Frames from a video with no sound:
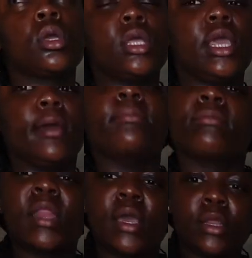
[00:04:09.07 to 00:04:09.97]
Yeah,
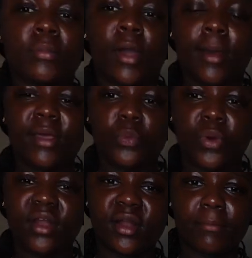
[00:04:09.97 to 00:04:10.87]
probably
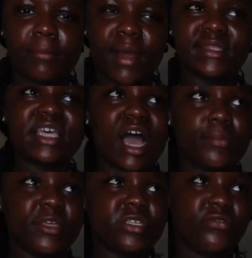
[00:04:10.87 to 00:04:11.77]
one of the, my
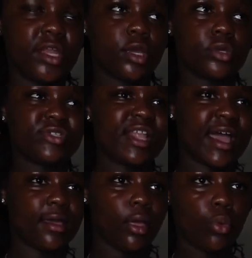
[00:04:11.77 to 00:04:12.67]
toppest videos that
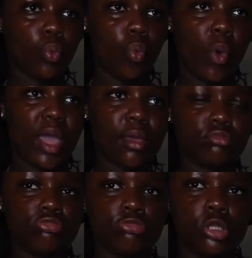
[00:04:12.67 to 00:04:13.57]
went,
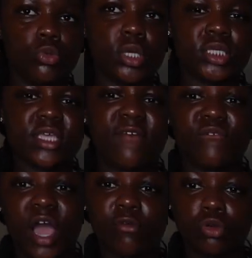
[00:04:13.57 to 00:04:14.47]
you could say,
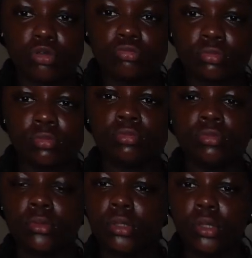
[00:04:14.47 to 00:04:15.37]
viral
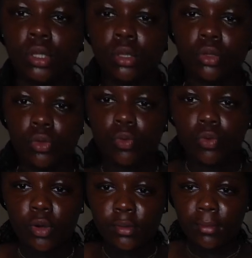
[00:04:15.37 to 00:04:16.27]

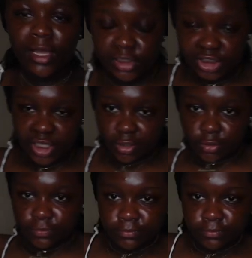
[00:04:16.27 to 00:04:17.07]
on my channel.